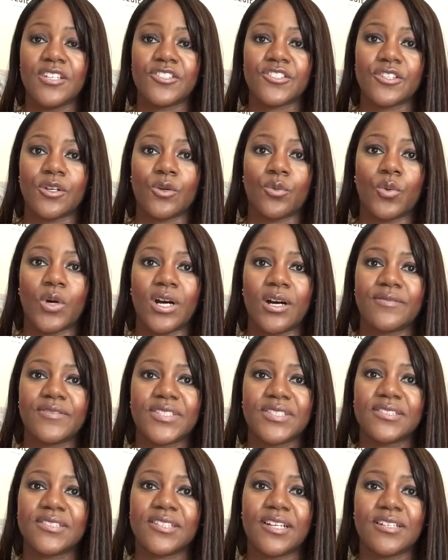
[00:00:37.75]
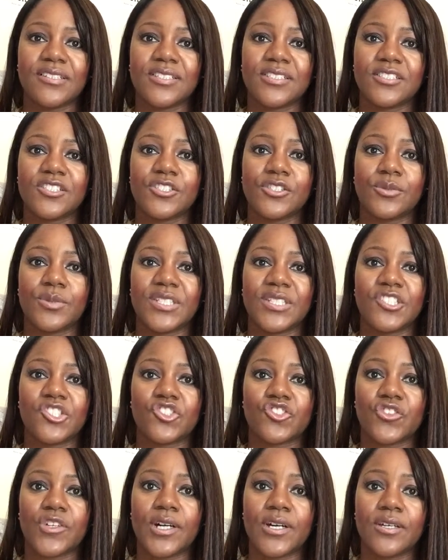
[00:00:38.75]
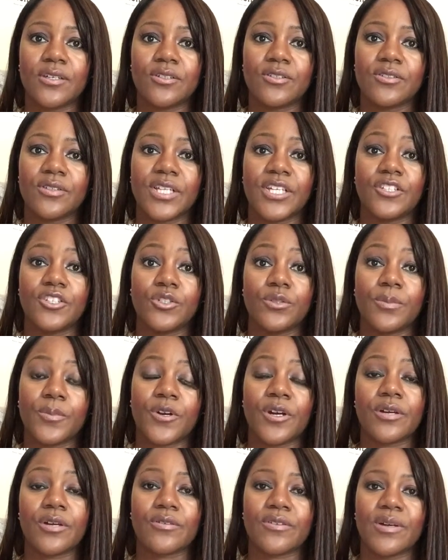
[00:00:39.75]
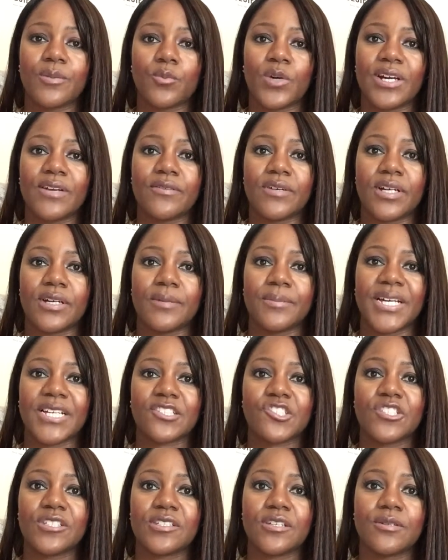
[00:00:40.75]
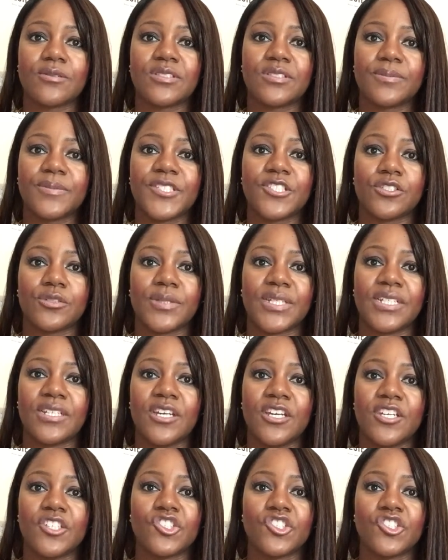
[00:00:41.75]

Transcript: So what I've decided to do is trial a new programme where I'm actually going to be doing